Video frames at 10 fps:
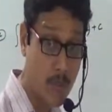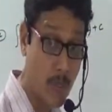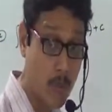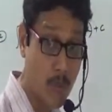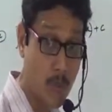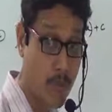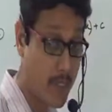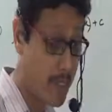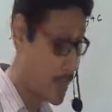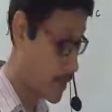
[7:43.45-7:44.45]
you have to go for
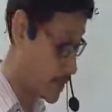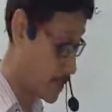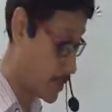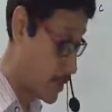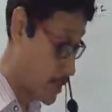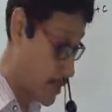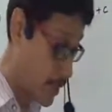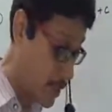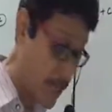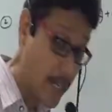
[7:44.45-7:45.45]
integration.
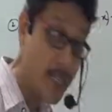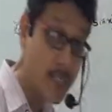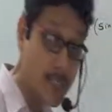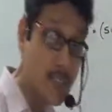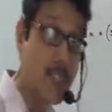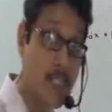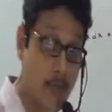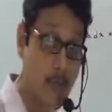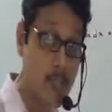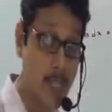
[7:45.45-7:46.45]
Current is
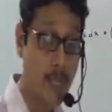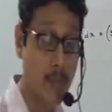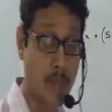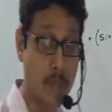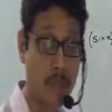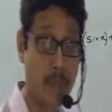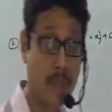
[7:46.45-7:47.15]
changing with time.